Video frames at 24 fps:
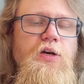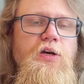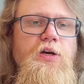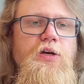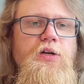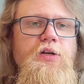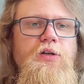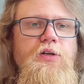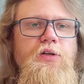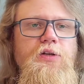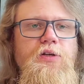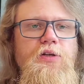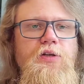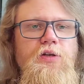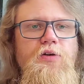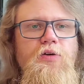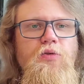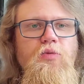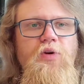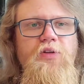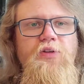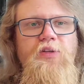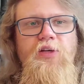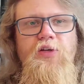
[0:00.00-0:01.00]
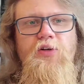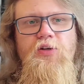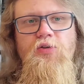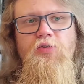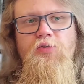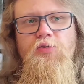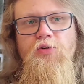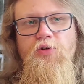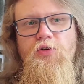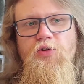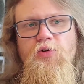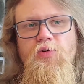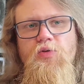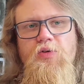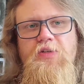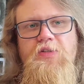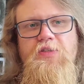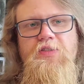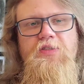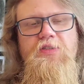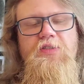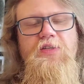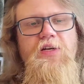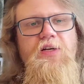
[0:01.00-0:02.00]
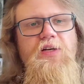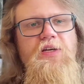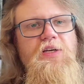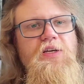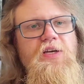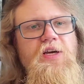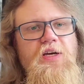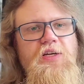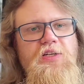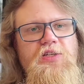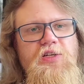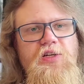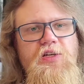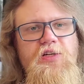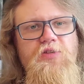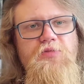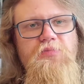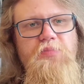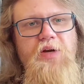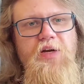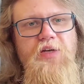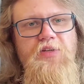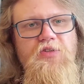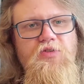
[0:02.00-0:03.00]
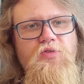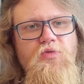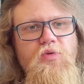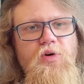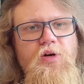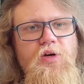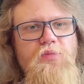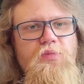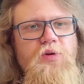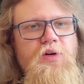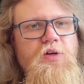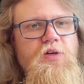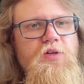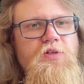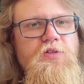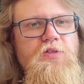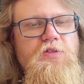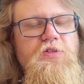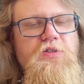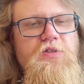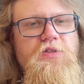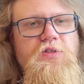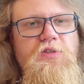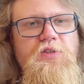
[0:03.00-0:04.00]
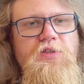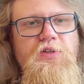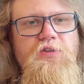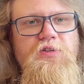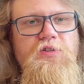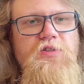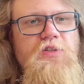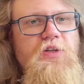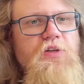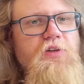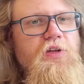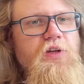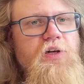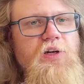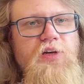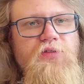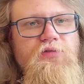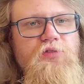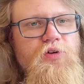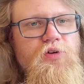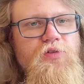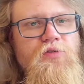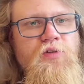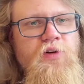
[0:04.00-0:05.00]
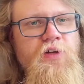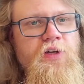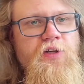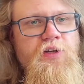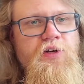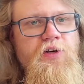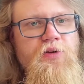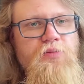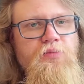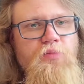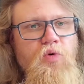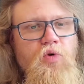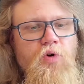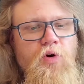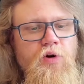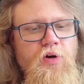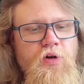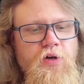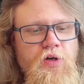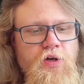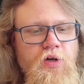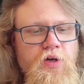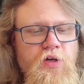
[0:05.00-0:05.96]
And what they don't know is that he actually has passed away, because there's nothing left of the fleet anymore.